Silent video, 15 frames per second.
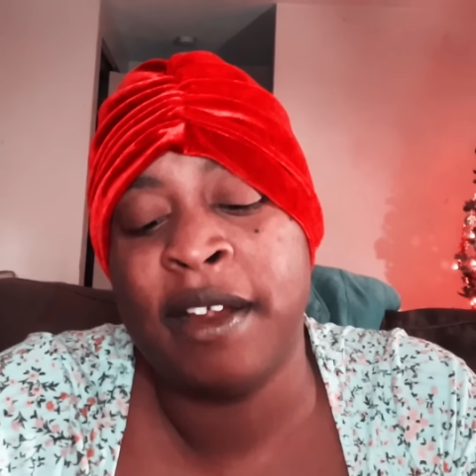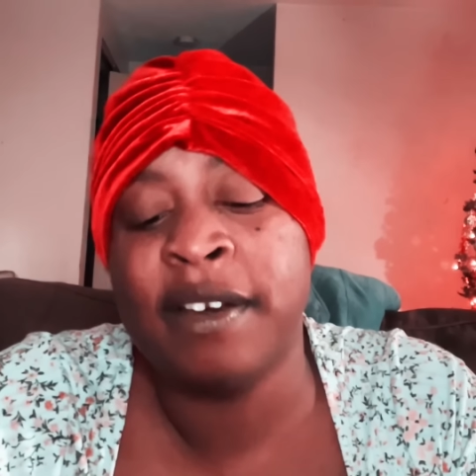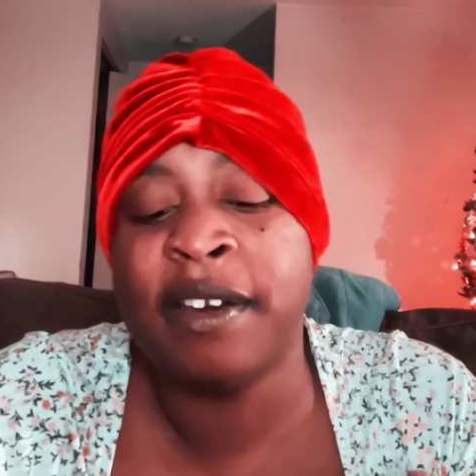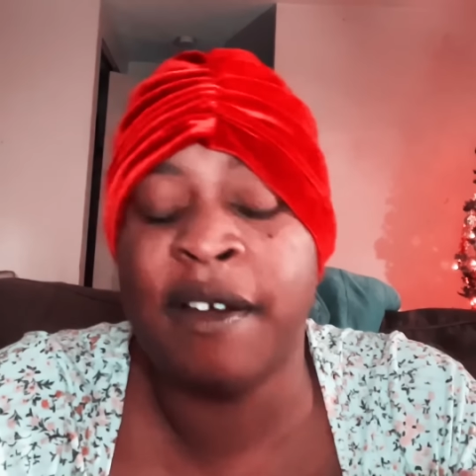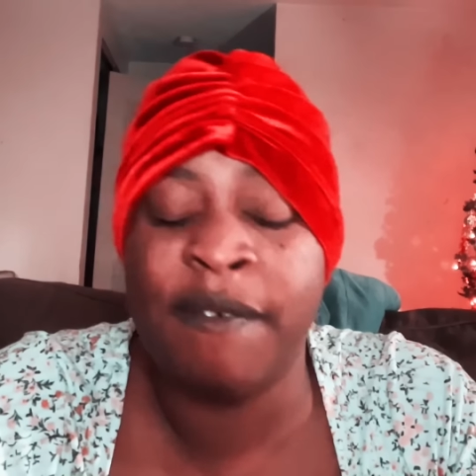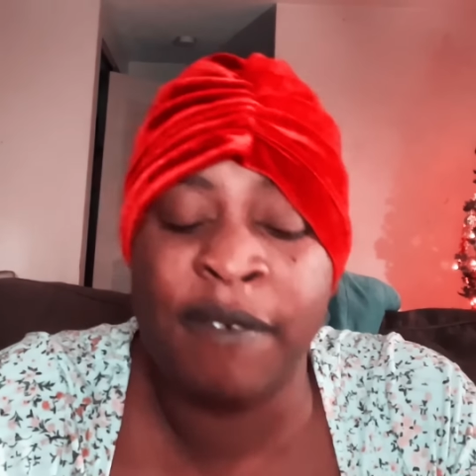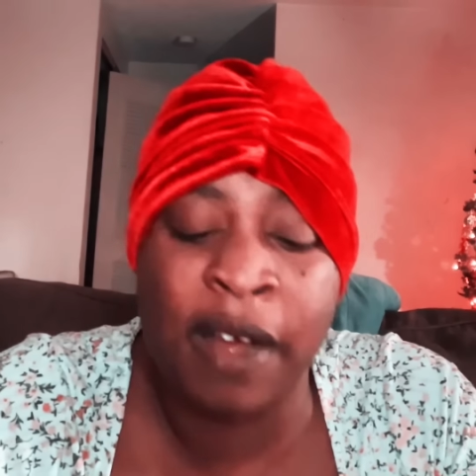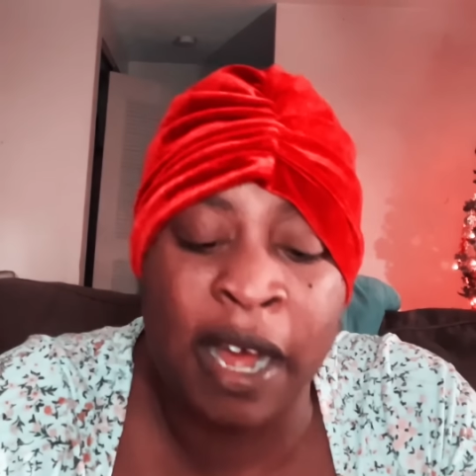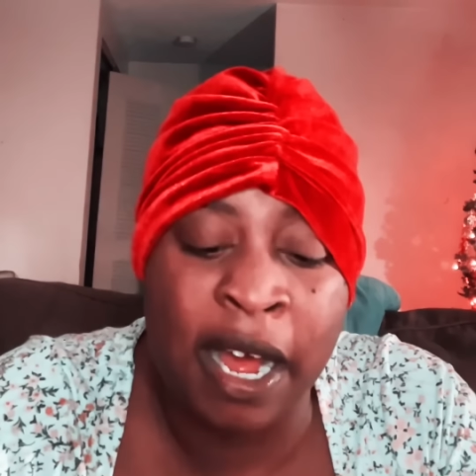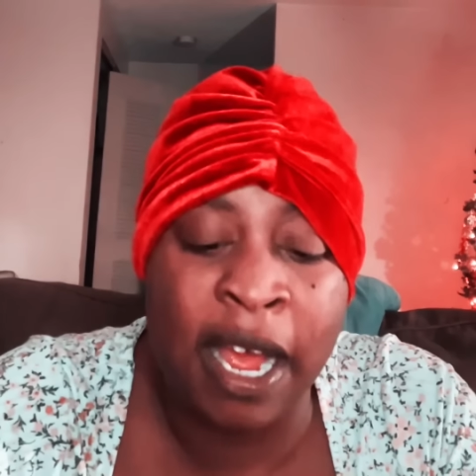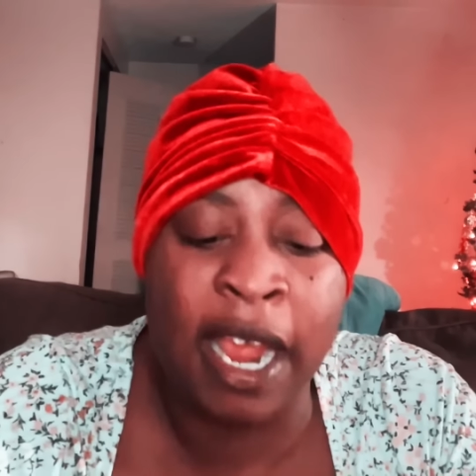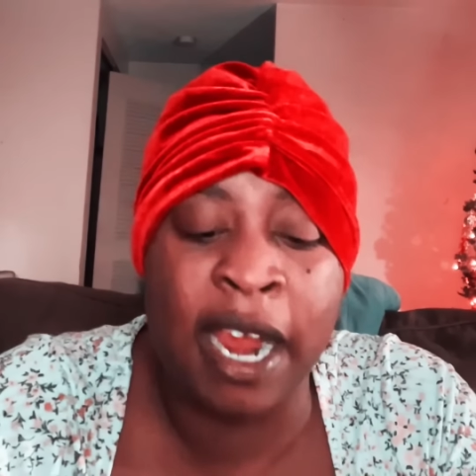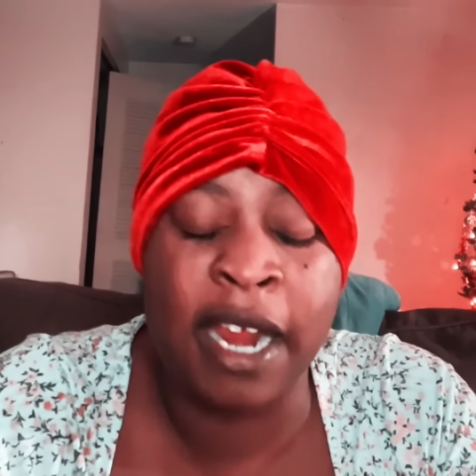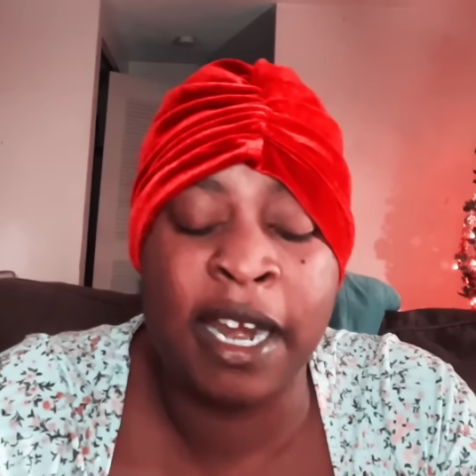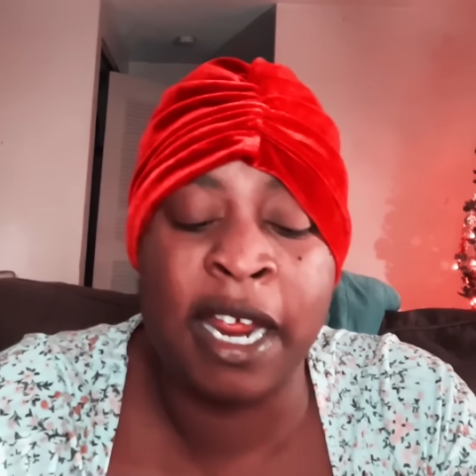
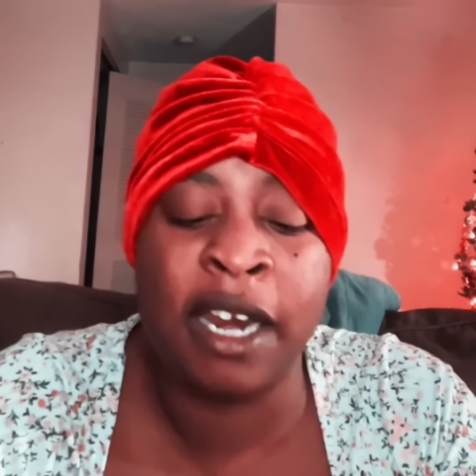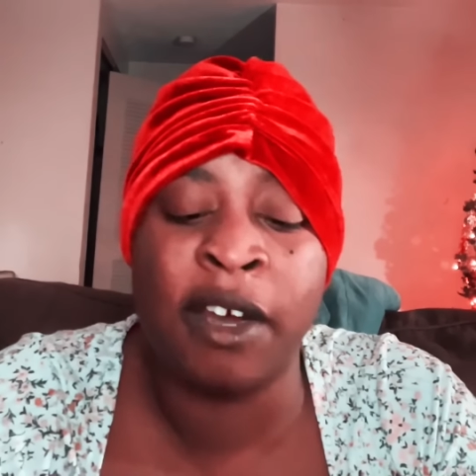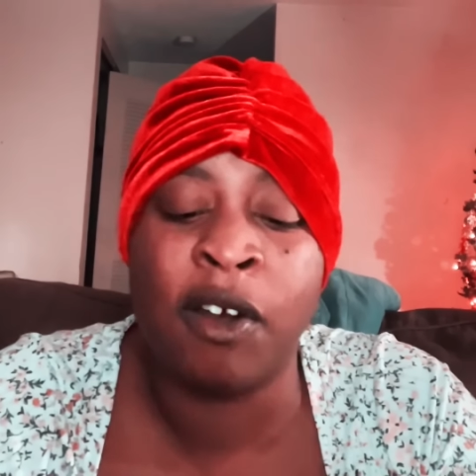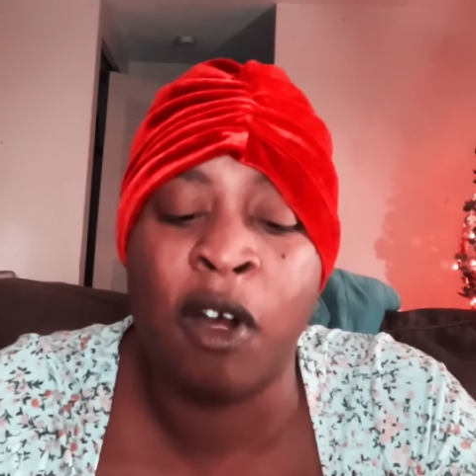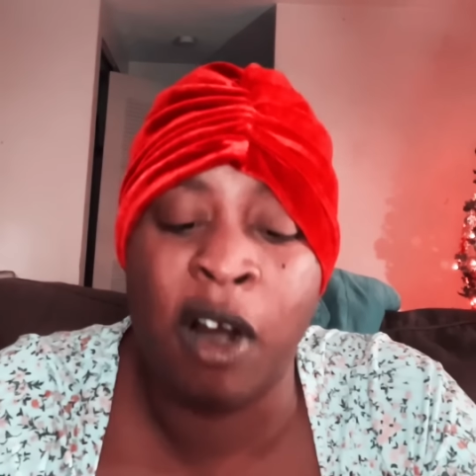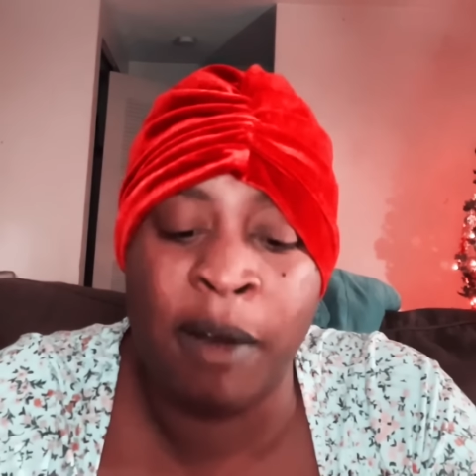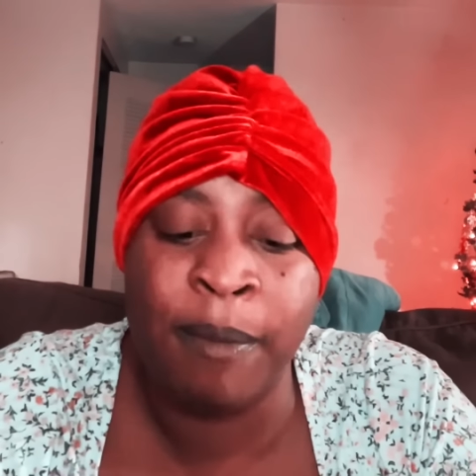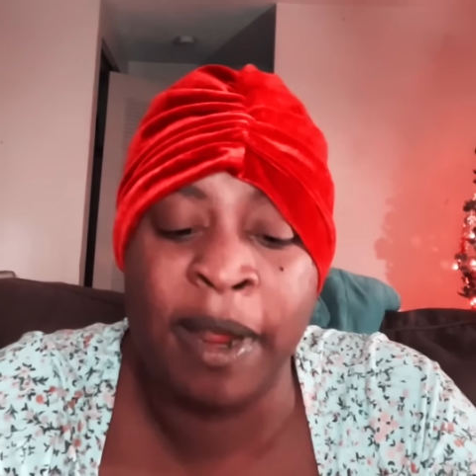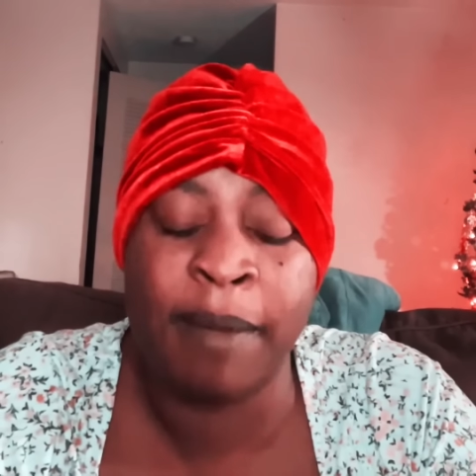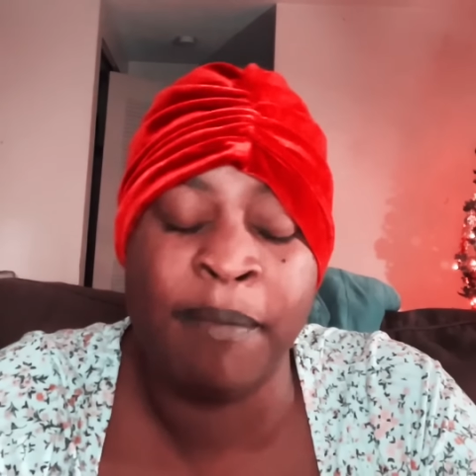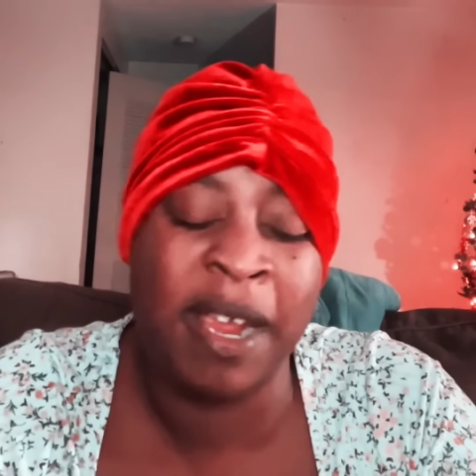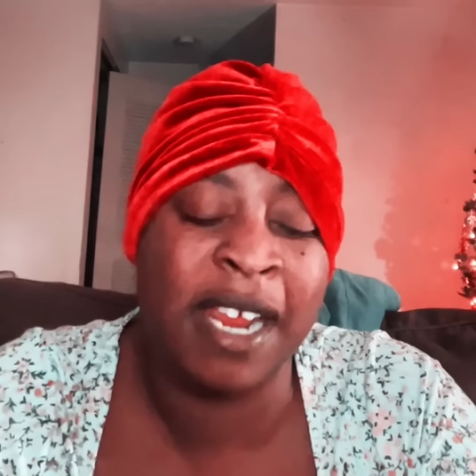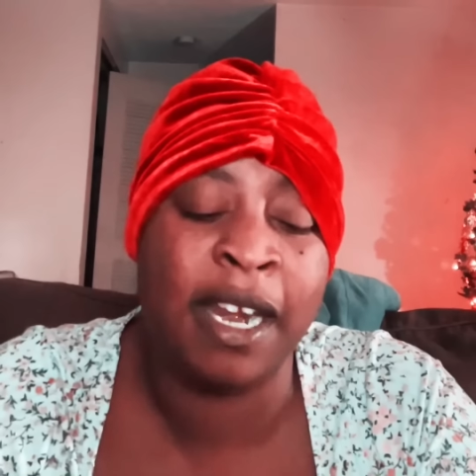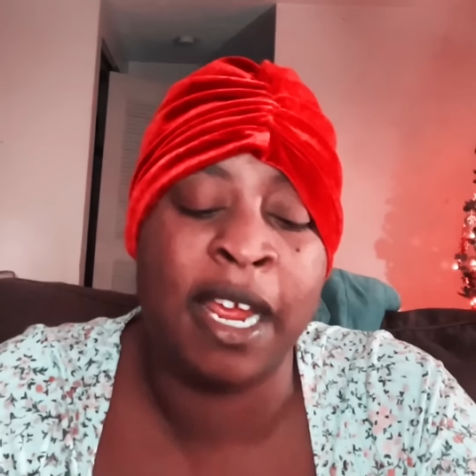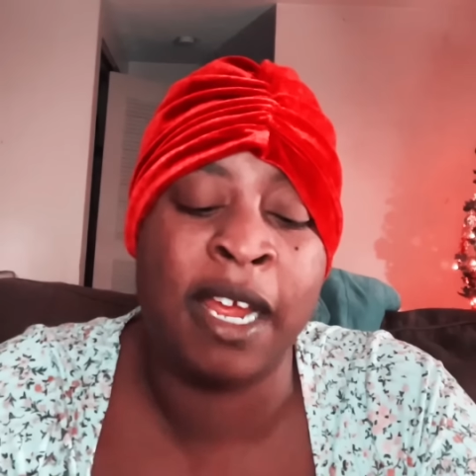divine and a karmic,
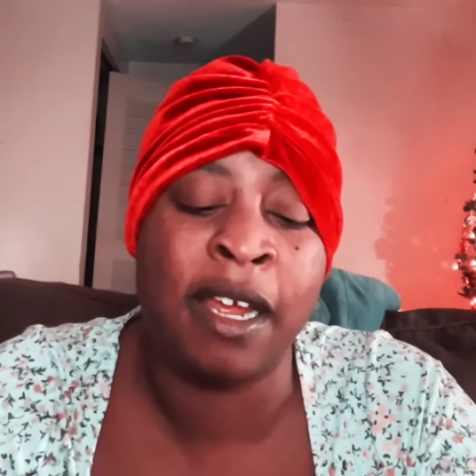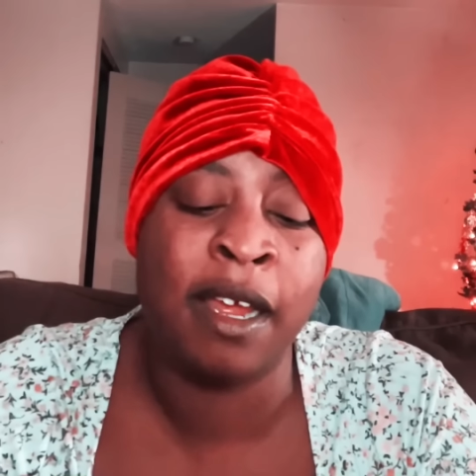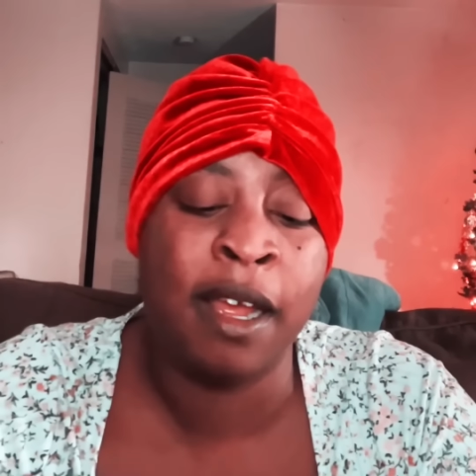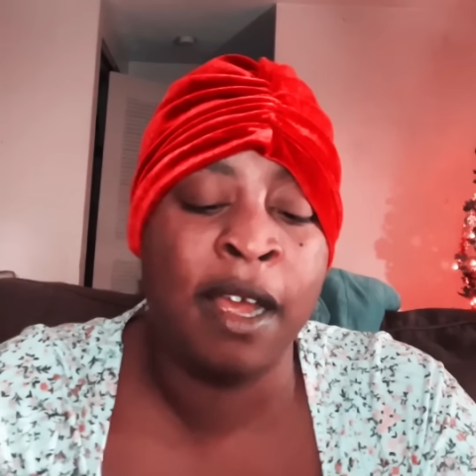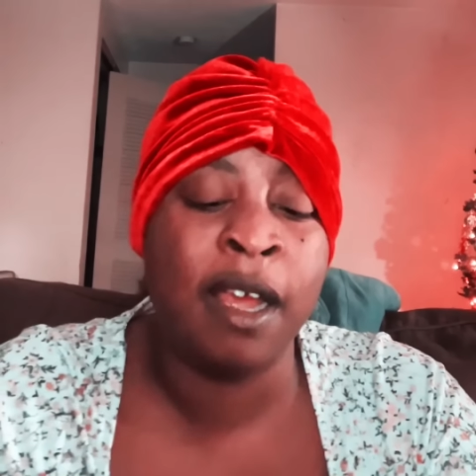meaning